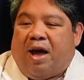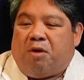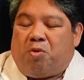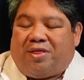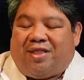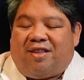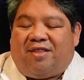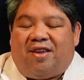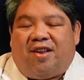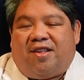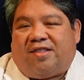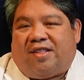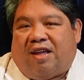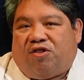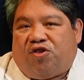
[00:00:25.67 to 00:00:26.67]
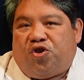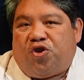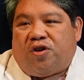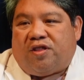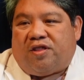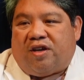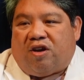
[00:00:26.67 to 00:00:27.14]
And what they did is they
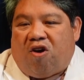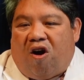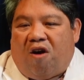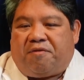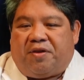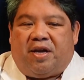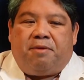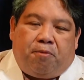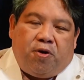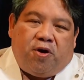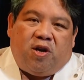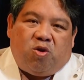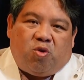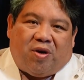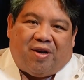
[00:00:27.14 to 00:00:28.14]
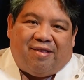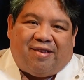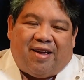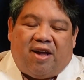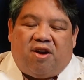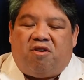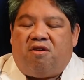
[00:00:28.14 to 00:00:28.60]
took the coffee, put it into a
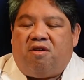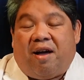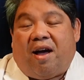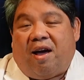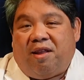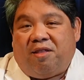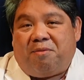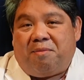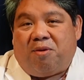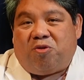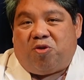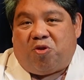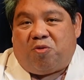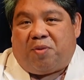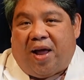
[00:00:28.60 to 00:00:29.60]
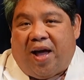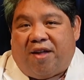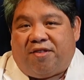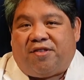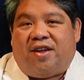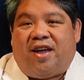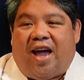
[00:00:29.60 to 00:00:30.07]
container, added the Mountain Dew
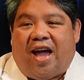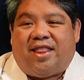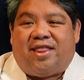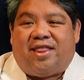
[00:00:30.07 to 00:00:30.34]
Blast, and